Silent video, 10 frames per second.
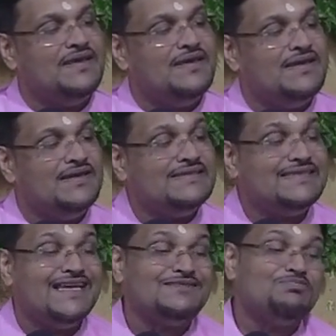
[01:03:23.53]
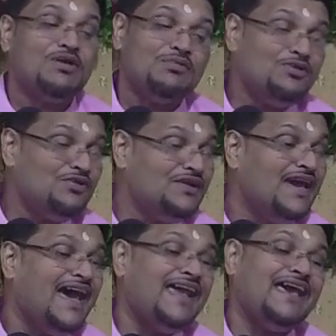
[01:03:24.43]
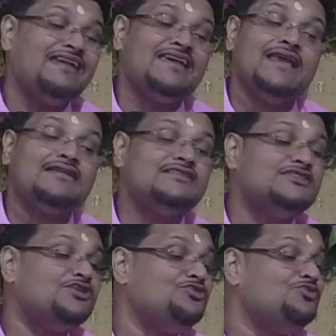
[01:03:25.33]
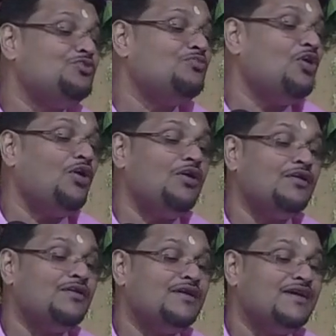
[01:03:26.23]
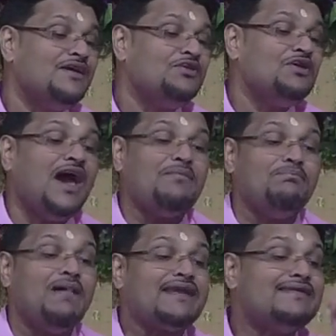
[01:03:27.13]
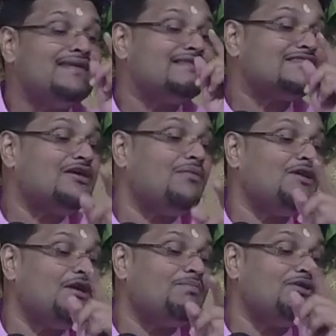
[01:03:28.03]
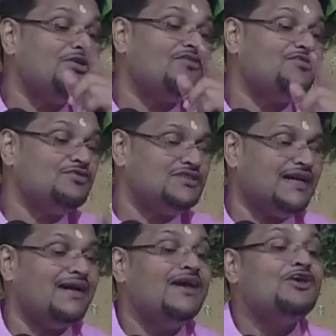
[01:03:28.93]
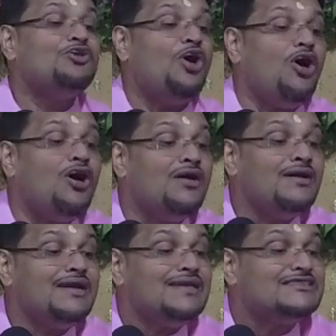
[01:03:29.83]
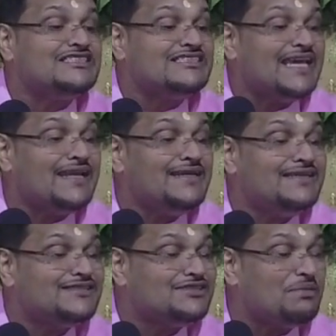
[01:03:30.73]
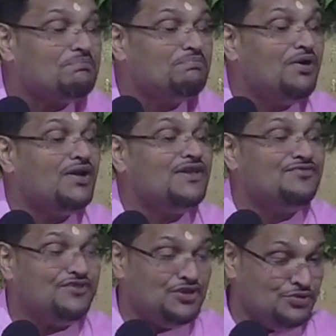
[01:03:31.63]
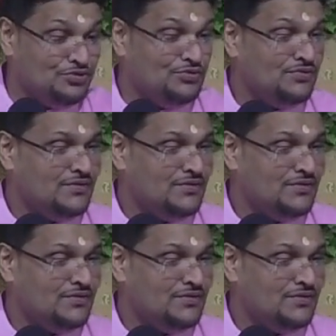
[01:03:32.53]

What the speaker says: He says, Prabhu, and I'll get to see you do more. A battle is coming up in your future. Your uncle is sending somebody for you.